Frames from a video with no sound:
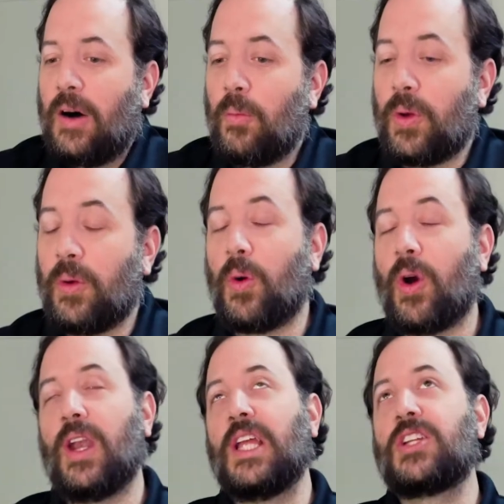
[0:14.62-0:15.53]
We
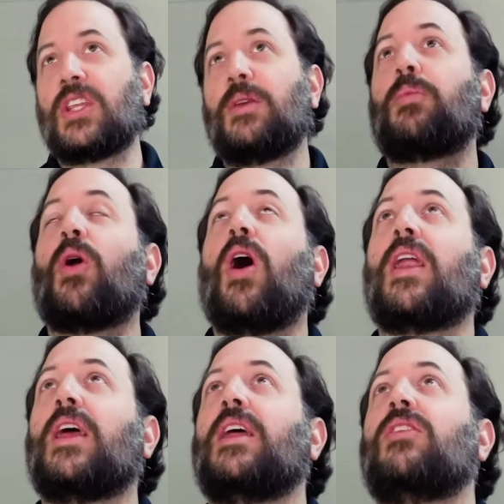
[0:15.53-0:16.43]
were initially
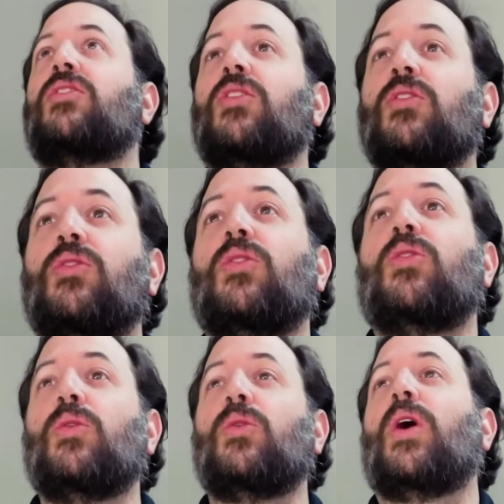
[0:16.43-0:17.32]
brought in to
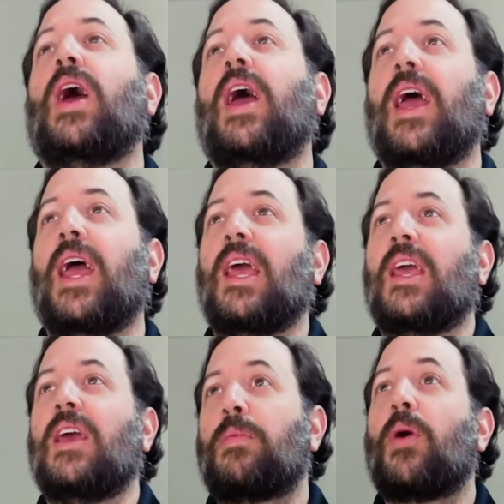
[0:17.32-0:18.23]
do
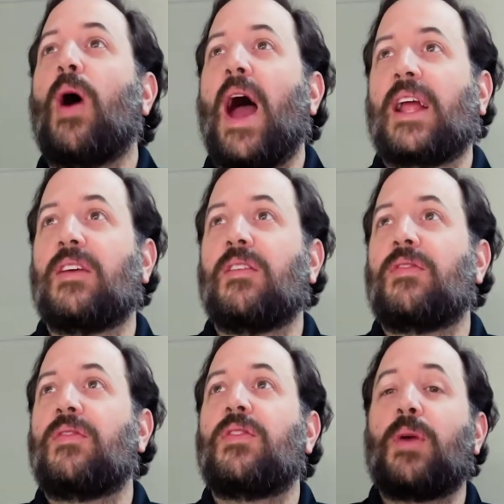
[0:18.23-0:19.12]
a proactive
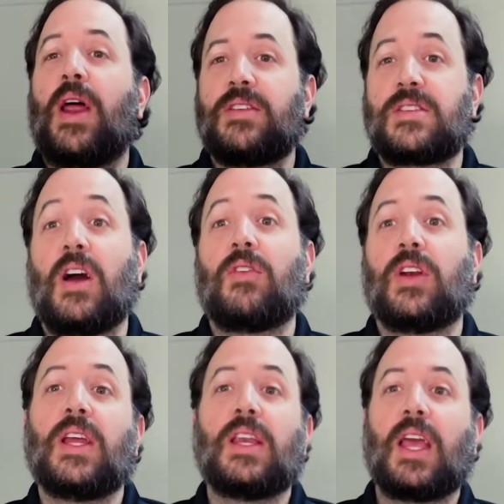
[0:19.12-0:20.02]
threat
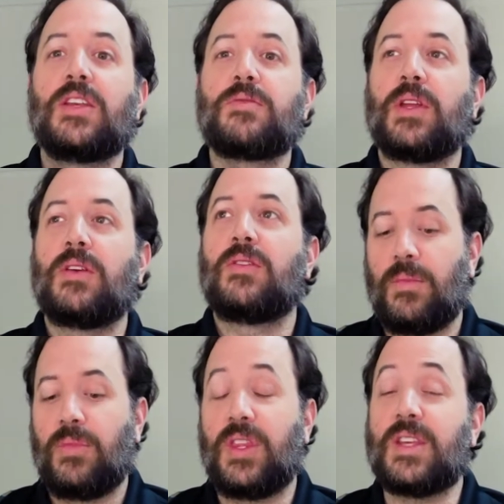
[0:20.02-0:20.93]
discovery
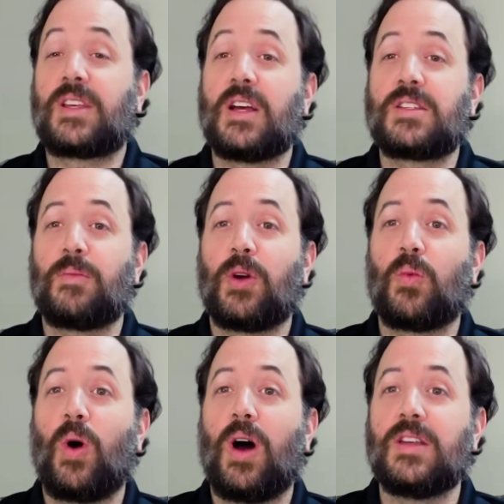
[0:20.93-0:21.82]
engagement. This customer
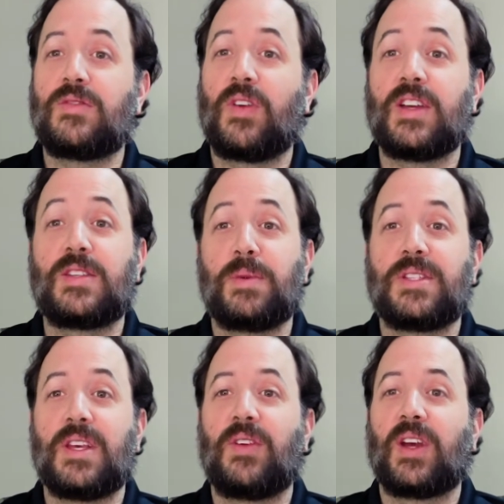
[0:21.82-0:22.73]
was very
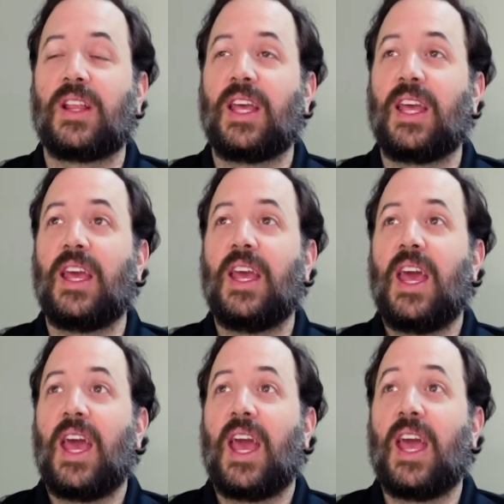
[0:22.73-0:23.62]
specifically
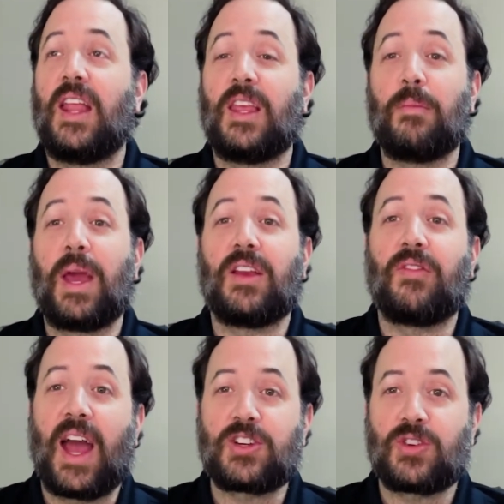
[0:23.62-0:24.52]
in the
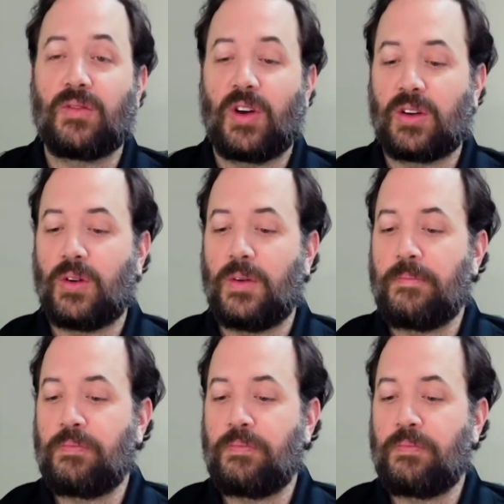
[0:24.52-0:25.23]
manufacturing vertical.